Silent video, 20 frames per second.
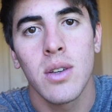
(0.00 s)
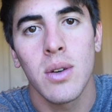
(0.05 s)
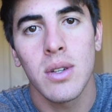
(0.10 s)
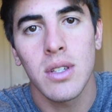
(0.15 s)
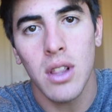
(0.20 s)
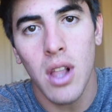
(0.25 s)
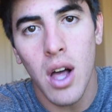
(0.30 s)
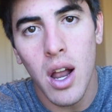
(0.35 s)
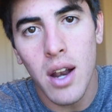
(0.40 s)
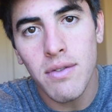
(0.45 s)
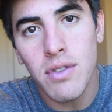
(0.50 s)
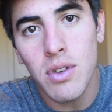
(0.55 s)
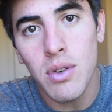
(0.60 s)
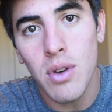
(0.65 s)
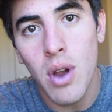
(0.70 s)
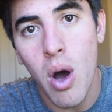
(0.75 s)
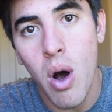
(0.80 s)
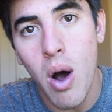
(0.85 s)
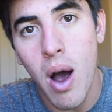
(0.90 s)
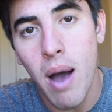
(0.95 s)
So as a lot of you
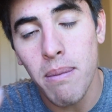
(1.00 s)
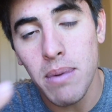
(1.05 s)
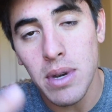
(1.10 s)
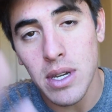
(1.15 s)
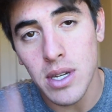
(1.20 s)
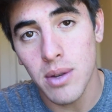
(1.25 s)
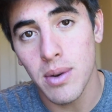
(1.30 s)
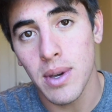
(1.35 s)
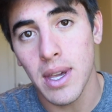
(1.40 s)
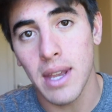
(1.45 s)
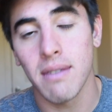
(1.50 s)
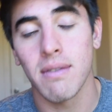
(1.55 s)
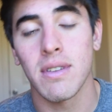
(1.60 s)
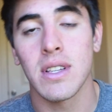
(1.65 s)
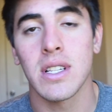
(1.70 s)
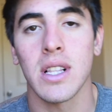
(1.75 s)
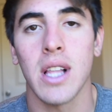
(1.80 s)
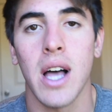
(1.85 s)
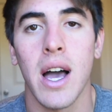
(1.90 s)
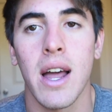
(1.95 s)
know, I've been doing
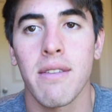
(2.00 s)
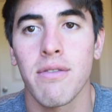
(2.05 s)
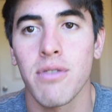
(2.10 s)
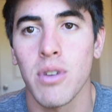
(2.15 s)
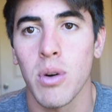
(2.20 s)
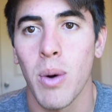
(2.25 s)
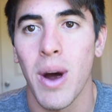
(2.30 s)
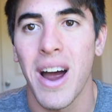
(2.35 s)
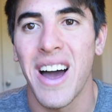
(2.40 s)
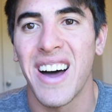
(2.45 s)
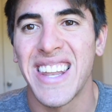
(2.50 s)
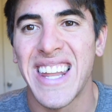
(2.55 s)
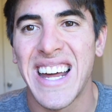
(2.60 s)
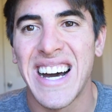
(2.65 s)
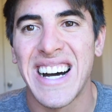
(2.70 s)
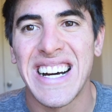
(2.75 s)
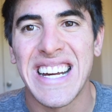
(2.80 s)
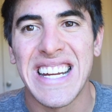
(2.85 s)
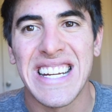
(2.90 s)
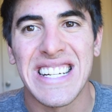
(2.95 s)
Invisalign for a while
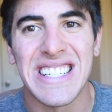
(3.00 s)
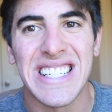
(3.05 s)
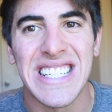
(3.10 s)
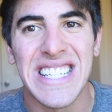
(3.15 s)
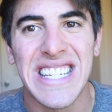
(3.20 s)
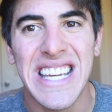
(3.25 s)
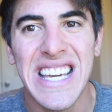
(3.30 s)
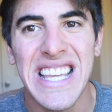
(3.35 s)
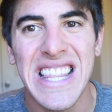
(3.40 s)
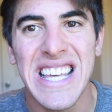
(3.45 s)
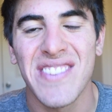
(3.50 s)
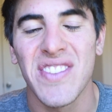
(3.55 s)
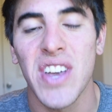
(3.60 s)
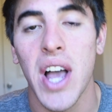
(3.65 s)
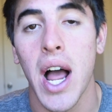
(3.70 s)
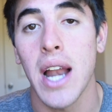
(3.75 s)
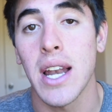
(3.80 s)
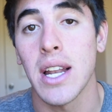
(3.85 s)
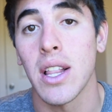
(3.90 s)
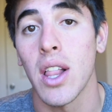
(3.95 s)
now, and my teeth have
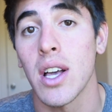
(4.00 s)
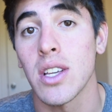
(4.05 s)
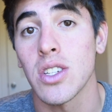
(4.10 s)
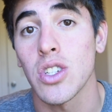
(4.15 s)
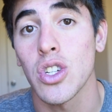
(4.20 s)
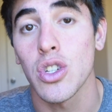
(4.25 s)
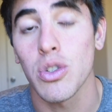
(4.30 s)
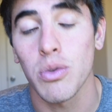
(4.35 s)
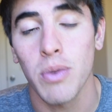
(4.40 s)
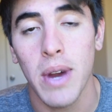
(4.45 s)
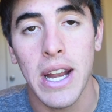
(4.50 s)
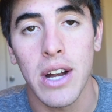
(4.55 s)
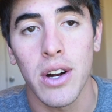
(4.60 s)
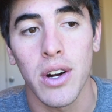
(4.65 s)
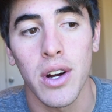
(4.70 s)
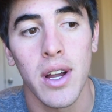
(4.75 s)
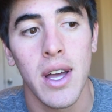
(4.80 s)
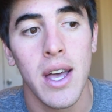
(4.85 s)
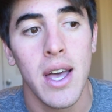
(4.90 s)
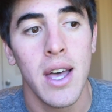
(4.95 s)
gotten a lot
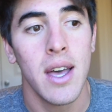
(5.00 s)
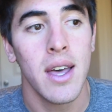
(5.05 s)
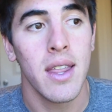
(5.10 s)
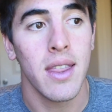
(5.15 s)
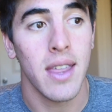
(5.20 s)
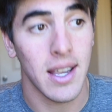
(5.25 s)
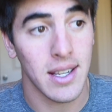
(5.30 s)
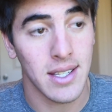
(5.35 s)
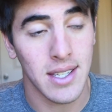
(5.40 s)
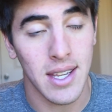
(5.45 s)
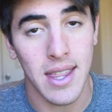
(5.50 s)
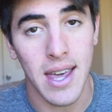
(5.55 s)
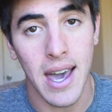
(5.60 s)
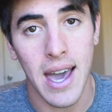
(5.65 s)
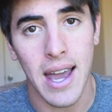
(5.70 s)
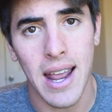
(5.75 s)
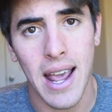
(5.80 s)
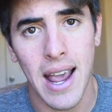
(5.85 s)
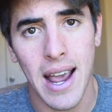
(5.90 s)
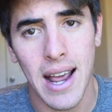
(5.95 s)
straighter thanks to
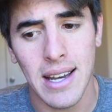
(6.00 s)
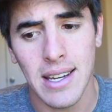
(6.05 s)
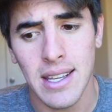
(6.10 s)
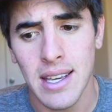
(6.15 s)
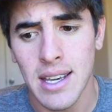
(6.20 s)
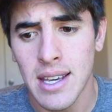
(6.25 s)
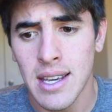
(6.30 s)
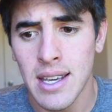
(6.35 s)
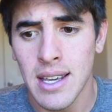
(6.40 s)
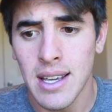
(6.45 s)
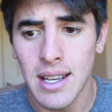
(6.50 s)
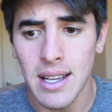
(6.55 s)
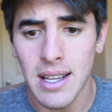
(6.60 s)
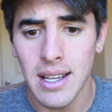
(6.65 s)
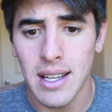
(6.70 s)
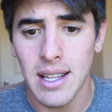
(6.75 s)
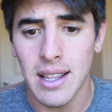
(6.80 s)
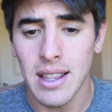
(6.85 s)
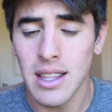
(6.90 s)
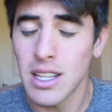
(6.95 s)
that. And
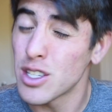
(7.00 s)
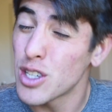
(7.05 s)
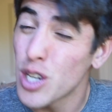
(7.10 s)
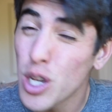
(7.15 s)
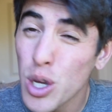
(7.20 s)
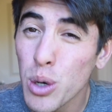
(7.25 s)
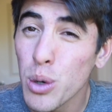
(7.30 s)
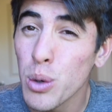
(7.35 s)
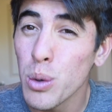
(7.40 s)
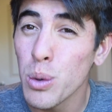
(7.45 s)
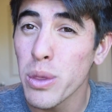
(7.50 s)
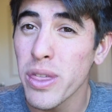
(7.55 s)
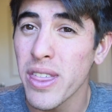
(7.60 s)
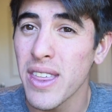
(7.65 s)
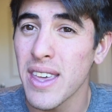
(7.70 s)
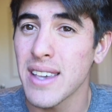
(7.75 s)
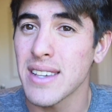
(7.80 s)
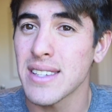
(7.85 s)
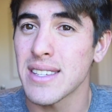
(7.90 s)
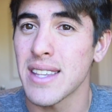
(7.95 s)
the two
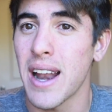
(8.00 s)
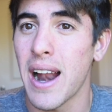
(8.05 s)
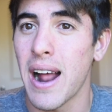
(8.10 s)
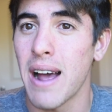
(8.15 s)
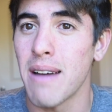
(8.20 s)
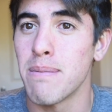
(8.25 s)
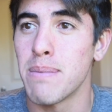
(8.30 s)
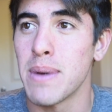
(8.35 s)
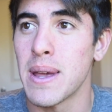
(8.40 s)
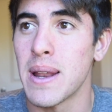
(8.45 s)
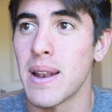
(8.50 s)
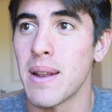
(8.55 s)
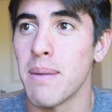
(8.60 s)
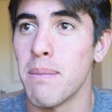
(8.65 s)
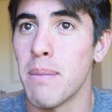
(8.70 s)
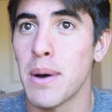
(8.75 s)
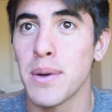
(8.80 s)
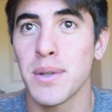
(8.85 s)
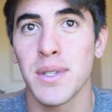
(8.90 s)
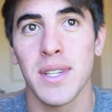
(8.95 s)
things that I've been
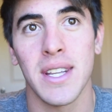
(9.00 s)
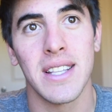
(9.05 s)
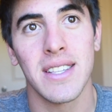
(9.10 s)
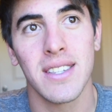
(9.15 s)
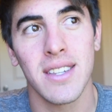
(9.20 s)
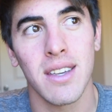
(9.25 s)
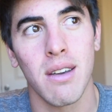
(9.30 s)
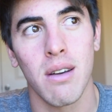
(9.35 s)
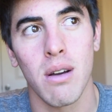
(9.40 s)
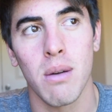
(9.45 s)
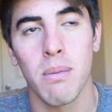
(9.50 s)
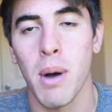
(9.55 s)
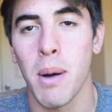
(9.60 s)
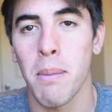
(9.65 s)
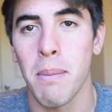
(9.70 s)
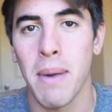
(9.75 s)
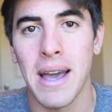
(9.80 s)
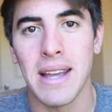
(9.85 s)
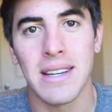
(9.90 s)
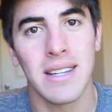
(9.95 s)
most insecure about
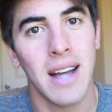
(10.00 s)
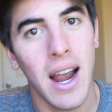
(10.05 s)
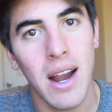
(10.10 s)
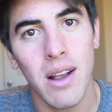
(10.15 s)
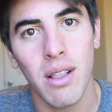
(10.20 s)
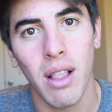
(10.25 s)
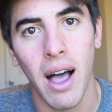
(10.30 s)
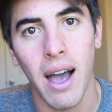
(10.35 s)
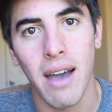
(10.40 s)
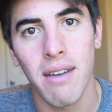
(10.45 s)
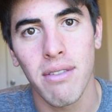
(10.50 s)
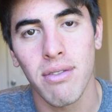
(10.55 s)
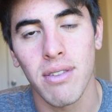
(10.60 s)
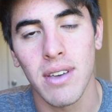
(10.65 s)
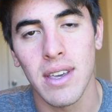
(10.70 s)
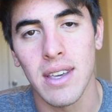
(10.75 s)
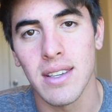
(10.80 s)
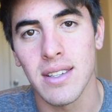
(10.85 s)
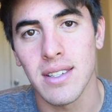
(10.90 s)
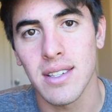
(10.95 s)
my entire life
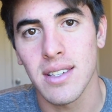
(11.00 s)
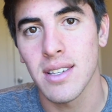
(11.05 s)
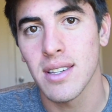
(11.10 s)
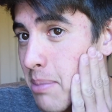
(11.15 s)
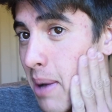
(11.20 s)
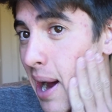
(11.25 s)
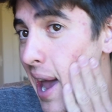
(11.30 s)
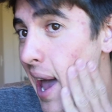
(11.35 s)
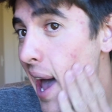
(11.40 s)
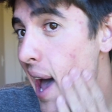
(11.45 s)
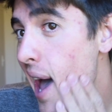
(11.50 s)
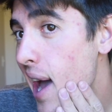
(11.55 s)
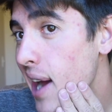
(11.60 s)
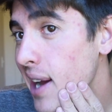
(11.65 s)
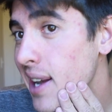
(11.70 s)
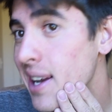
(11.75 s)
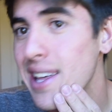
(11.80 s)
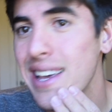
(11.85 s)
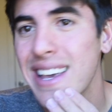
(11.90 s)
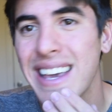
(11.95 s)
is my
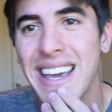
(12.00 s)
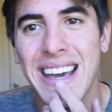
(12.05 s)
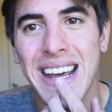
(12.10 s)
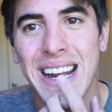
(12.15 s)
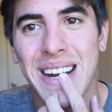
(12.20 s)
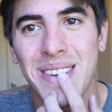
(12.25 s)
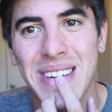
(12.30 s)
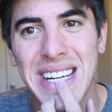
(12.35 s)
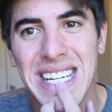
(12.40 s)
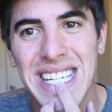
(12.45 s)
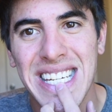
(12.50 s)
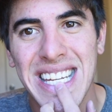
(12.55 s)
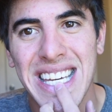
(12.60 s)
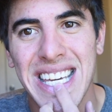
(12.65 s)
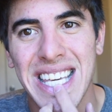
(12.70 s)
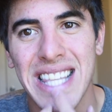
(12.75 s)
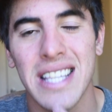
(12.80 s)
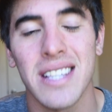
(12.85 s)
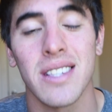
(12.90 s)
acne and my teeth.